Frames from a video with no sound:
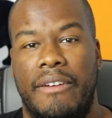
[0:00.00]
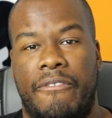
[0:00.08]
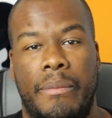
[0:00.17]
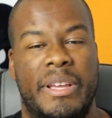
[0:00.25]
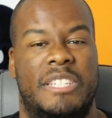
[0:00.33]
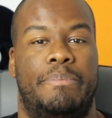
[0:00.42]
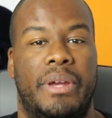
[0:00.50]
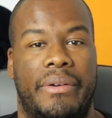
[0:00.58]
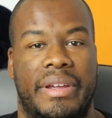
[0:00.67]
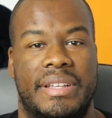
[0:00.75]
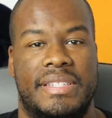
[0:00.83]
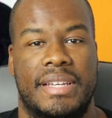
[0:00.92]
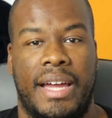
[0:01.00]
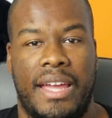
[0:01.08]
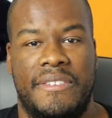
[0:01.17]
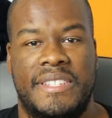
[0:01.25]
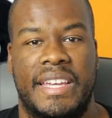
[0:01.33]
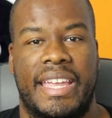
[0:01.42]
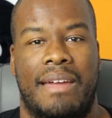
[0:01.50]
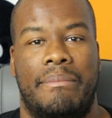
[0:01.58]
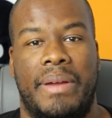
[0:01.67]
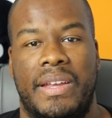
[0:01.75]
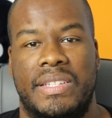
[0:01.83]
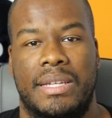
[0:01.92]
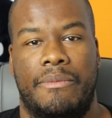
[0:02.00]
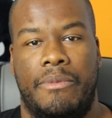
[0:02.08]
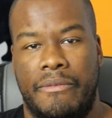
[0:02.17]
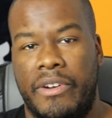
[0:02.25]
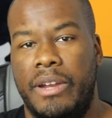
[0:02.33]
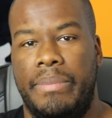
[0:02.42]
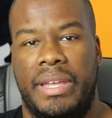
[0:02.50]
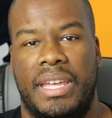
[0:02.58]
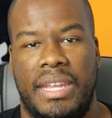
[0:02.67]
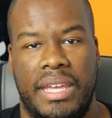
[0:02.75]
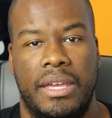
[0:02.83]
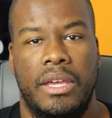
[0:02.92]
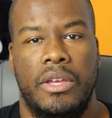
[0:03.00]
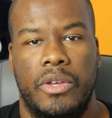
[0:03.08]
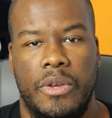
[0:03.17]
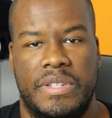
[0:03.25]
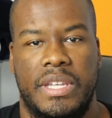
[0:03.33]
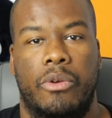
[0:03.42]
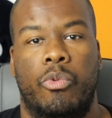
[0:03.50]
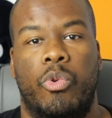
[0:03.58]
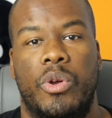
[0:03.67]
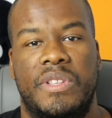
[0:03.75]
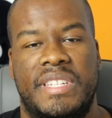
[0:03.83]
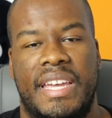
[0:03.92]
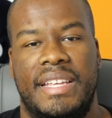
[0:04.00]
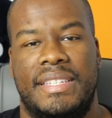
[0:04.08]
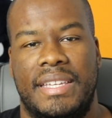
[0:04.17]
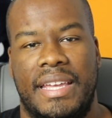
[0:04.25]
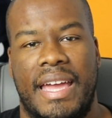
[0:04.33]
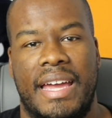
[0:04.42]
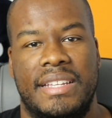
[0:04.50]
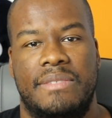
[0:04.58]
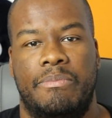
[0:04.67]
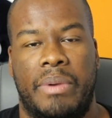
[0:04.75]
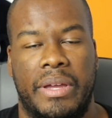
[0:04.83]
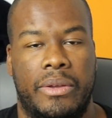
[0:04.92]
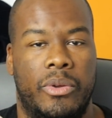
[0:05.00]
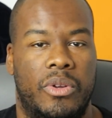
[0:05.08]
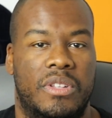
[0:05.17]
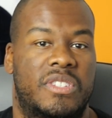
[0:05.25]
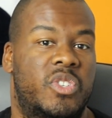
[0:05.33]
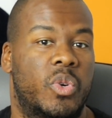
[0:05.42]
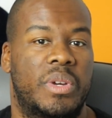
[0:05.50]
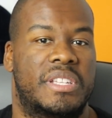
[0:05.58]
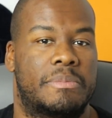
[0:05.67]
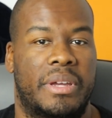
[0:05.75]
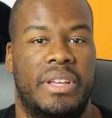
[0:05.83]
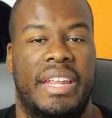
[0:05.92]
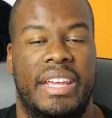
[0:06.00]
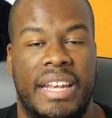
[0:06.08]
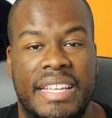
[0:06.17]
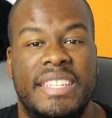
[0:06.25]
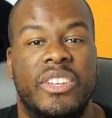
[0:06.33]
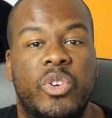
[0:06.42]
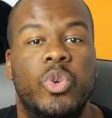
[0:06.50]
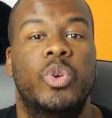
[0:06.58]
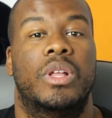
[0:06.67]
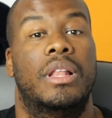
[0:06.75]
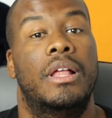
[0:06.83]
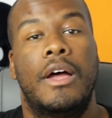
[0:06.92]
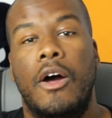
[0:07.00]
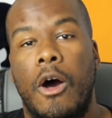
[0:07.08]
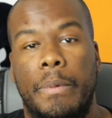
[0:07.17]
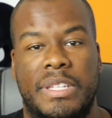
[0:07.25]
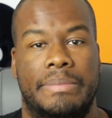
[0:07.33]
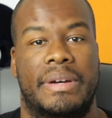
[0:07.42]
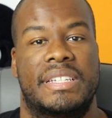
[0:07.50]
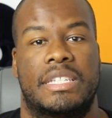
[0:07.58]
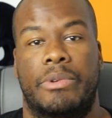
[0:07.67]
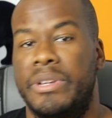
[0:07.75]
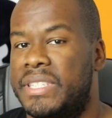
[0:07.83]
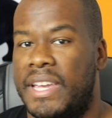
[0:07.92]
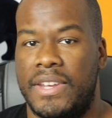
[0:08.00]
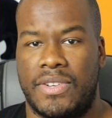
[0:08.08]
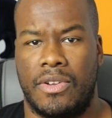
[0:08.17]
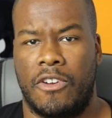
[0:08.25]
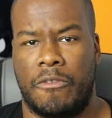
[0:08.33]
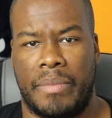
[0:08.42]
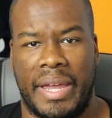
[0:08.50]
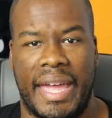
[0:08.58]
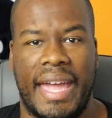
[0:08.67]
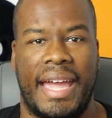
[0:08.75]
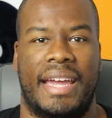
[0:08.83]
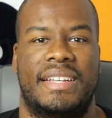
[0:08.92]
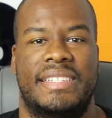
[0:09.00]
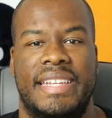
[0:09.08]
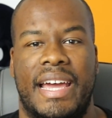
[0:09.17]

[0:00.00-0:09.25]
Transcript: from experience, I have set campaigns up from the very beginning using rotating ads by Google's choice, by letting Google optimize the rotation of my ads.